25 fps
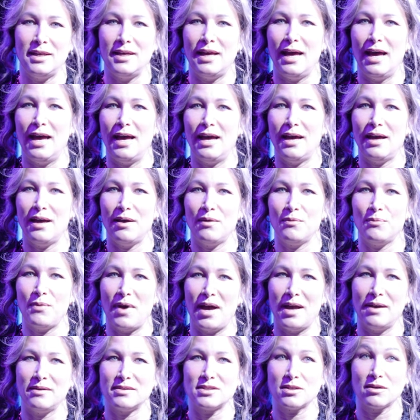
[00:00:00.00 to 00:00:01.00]

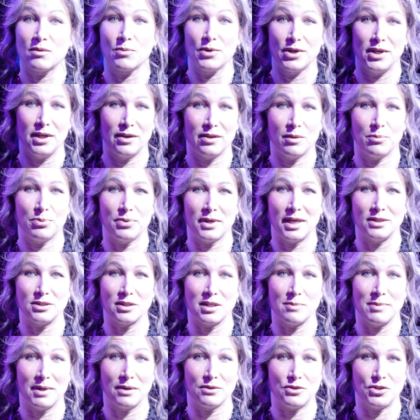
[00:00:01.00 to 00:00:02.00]
I started working on the project
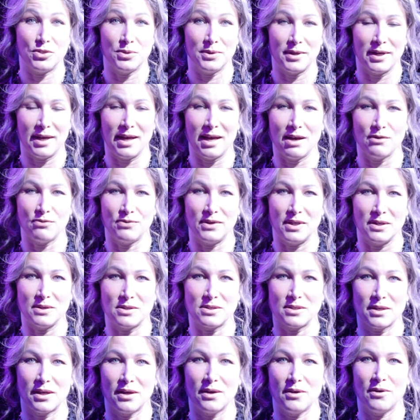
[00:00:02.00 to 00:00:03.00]
about 2.5 years
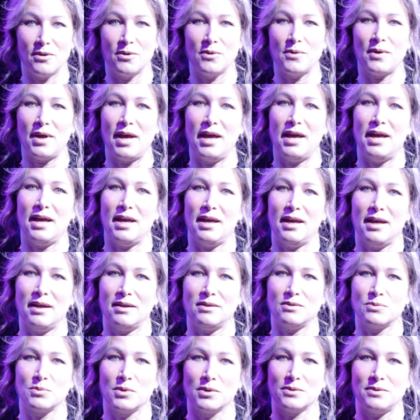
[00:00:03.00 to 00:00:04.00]
ago
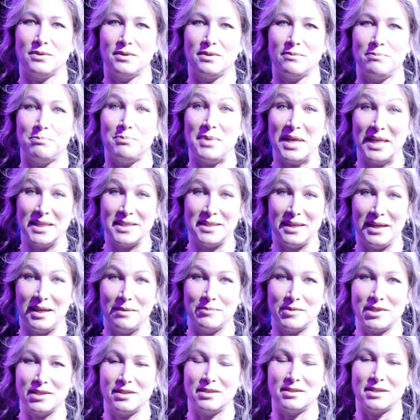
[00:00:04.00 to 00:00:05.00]
and worked with the big team
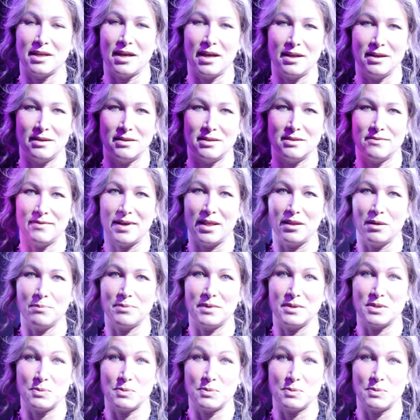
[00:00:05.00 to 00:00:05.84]
to design and develop the